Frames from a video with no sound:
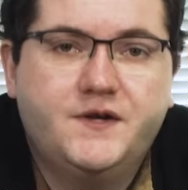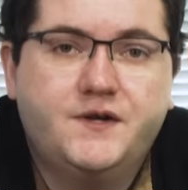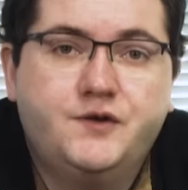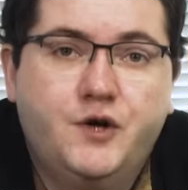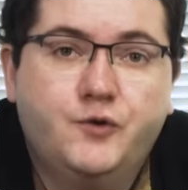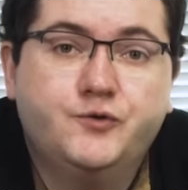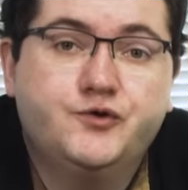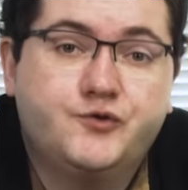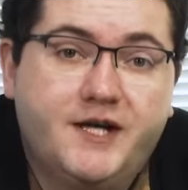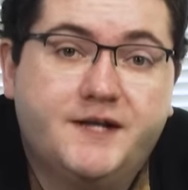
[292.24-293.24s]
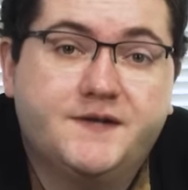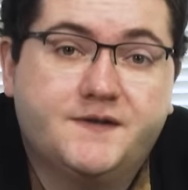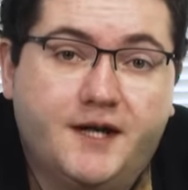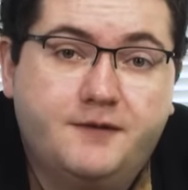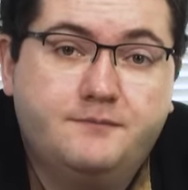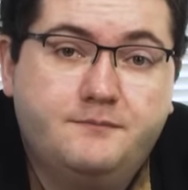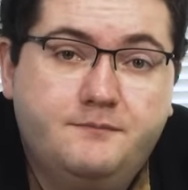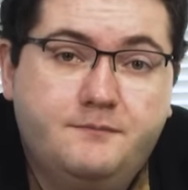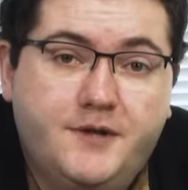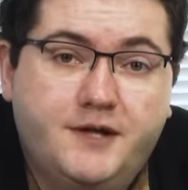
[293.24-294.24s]
a known training site
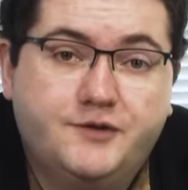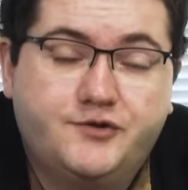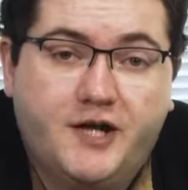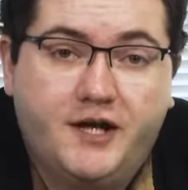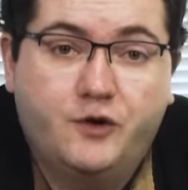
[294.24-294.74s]
in China